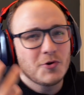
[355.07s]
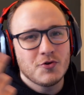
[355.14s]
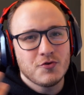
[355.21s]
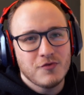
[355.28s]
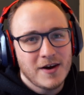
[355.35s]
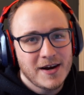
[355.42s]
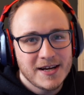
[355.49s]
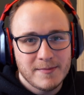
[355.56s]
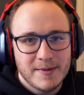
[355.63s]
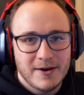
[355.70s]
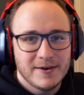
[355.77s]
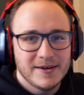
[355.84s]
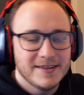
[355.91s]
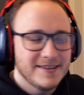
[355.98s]
cried
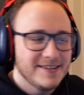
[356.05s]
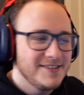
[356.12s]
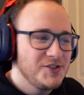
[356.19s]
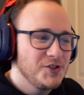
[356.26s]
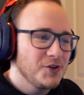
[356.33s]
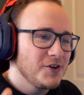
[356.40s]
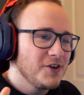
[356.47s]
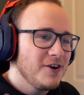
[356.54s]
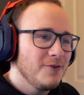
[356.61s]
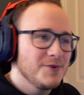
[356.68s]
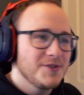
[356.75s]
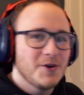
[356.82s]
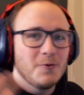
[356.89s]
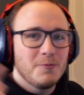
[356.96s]
about it that Juggernaut
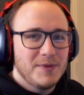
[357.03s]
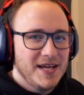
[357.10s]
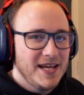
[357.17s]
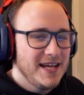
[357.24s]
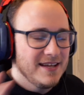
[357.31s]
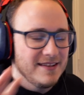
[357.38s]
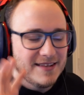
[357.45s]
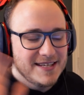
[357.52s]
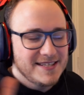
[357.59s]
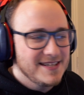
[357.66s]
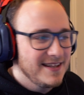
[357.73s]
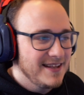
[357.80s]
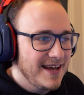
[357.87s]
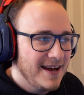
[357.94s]
was OP and this
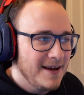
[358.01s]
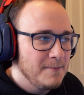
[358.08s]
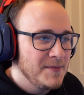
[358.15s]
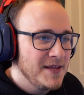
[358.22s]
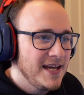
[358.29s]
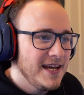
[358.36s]
and that.